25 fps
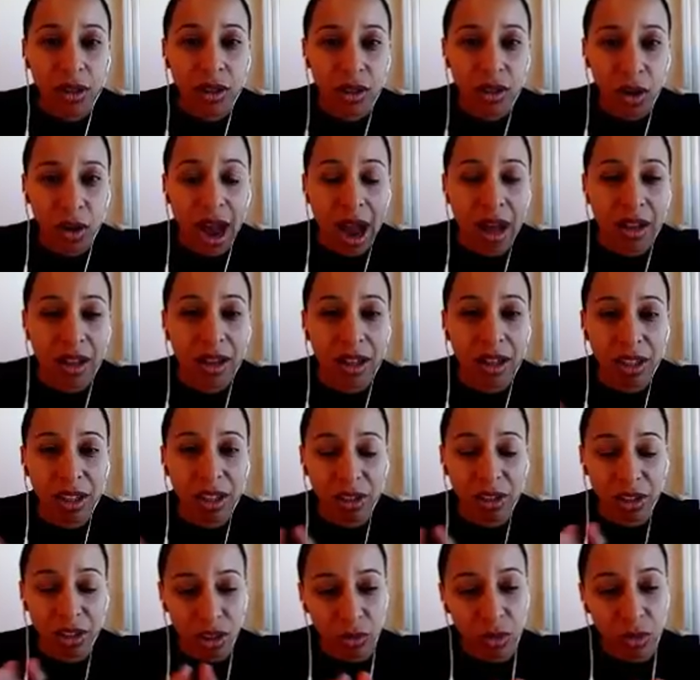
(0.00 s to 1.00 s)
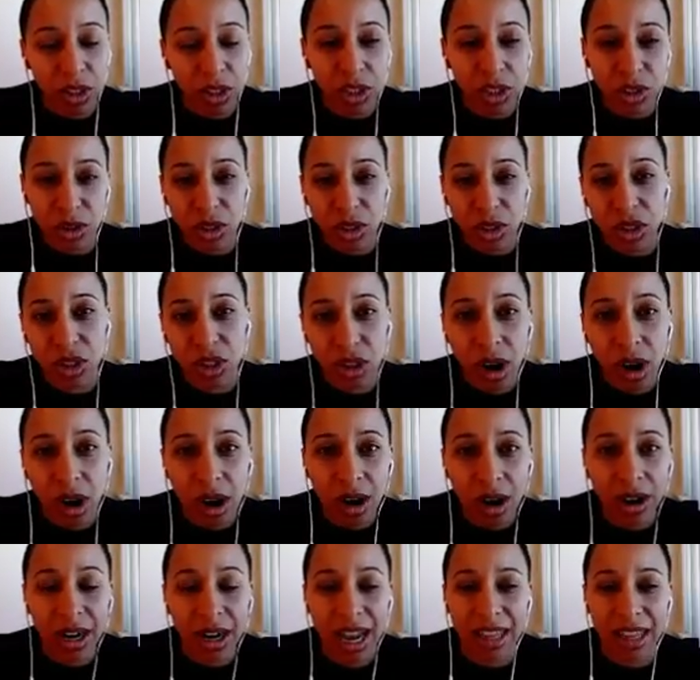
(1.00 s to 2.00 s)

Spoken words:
So when did you start?